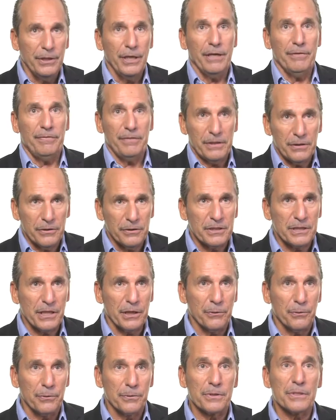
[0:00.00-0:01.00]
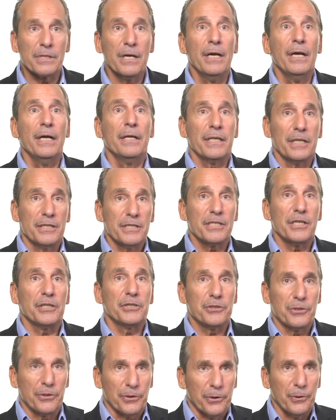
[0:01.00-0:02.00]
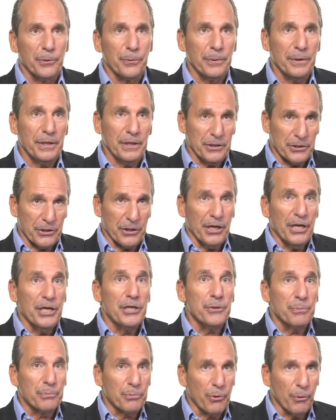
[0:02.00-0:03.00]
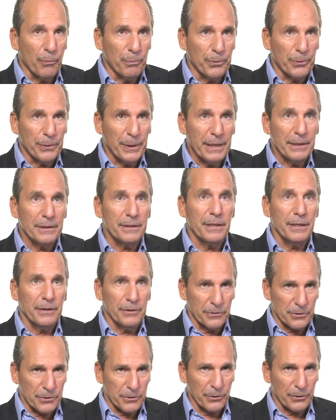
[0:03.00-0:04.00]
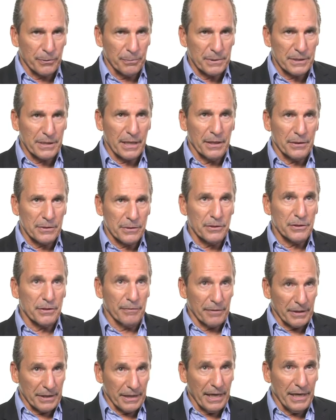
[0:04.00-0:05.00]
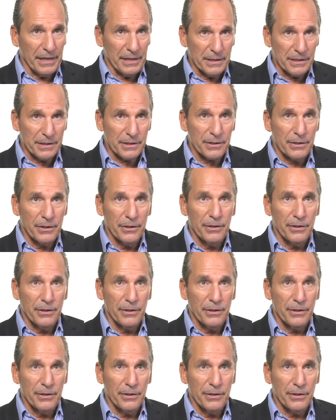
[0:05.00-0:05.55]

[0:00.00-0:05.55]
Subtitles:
if it considers that such security is inappropriate in the circumstances of the case.